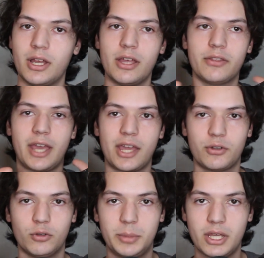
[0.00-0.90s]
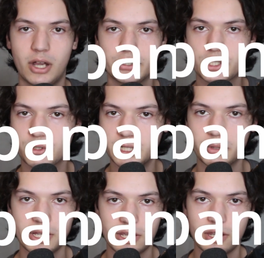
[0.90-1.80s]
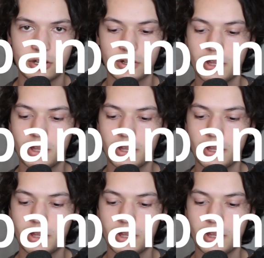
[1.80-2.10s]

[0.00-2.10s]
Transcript: The handle will be on the screen right here.